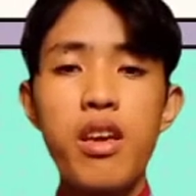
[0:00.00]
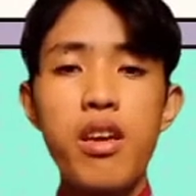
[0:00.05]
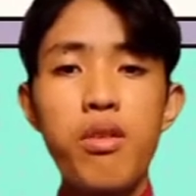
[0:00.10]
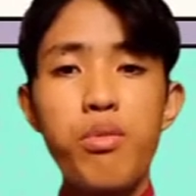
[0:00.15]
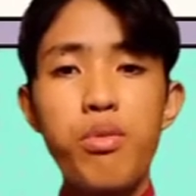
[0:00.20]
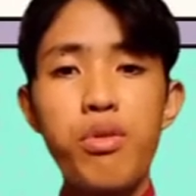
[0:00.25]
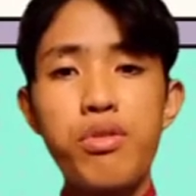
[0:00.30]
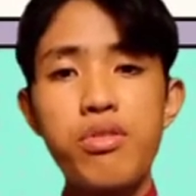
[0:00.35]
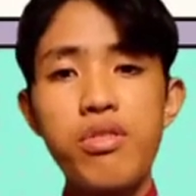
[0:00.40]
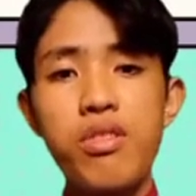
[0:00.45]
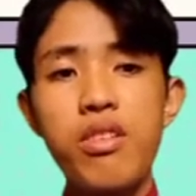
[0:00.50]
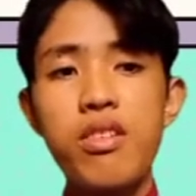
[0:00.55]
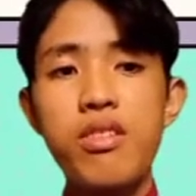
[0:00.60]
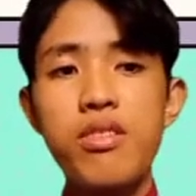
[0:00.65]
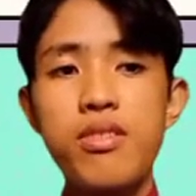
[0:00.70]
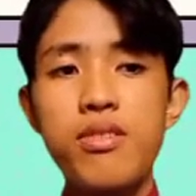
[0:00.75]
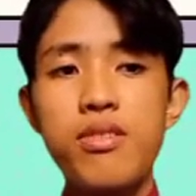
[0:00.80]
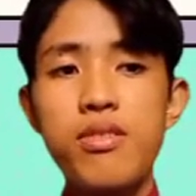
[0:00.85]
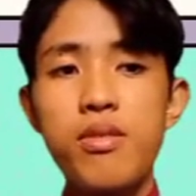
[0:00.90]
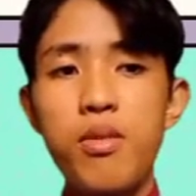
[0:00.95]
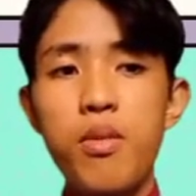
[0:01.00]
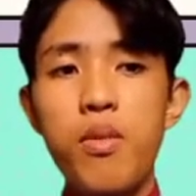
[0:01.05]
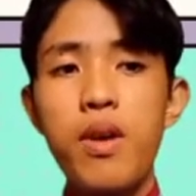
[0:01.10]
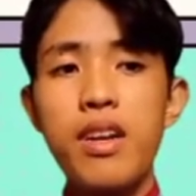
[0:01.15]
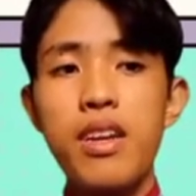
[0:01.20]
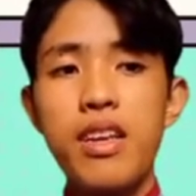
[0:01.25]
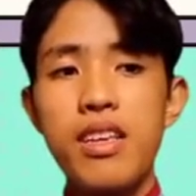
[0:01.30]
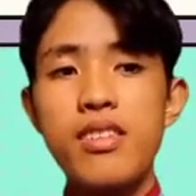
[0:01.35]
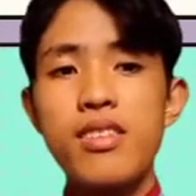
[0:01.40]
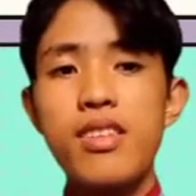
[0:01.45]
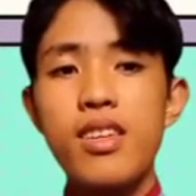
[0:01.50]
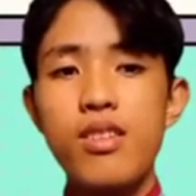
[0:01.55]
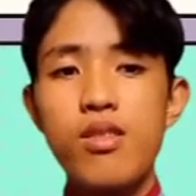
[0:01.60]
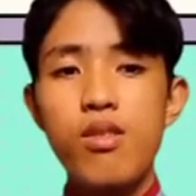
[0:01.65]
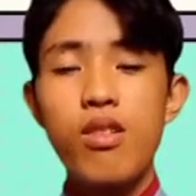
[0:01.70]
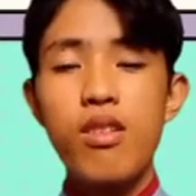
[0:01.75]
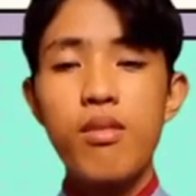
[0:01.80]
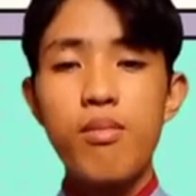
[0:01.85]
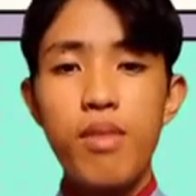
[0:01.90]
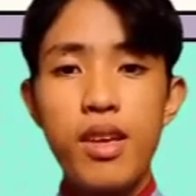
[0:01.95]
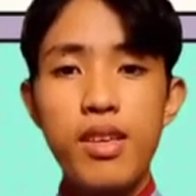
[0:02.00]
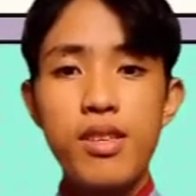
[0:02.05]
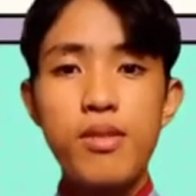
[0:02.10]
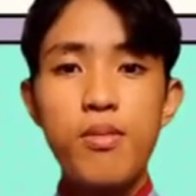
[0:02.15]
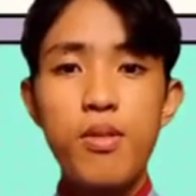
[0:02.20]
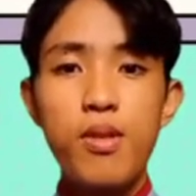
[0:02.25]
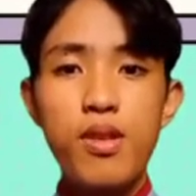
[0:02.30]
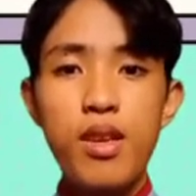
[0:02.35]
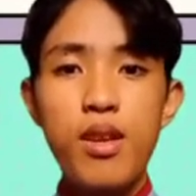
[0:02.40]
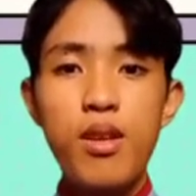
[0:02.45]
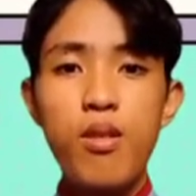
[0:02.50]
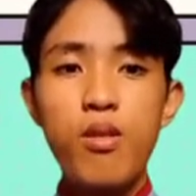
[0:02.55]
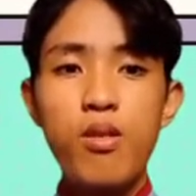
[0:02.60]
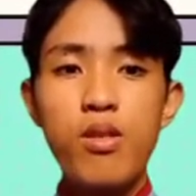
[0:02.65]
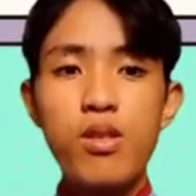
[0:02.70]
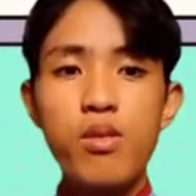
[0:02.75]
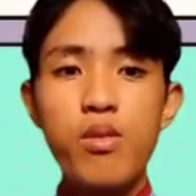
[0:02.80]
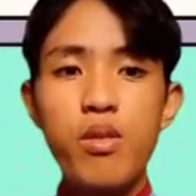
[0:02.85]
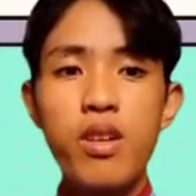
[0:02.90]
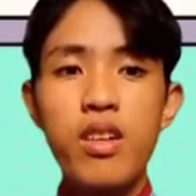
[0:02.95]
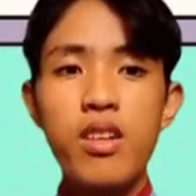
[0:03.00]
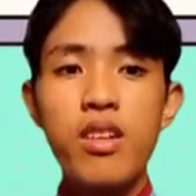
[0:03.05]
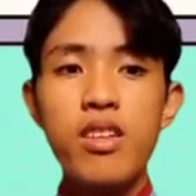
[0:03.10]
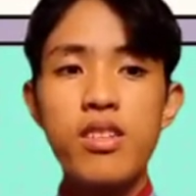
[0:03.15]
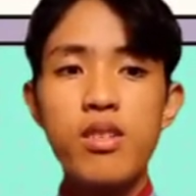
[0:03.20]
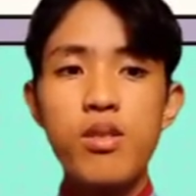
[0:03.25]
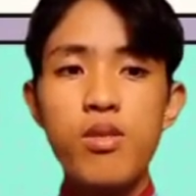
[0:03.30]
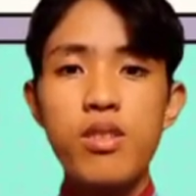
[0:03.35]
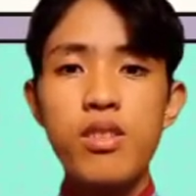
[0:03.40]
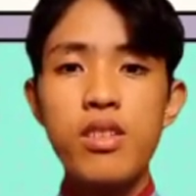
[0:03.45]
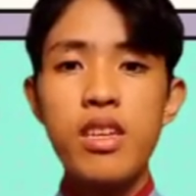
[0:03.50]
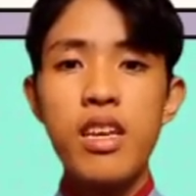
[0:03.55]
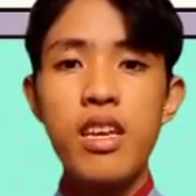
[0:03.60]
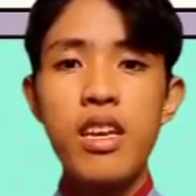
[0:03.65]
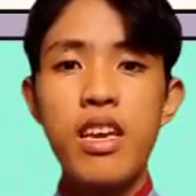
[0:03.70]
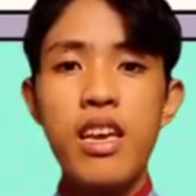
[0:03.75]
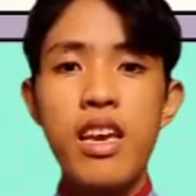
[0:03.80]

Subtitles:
which is what essentially makes multicultural literacy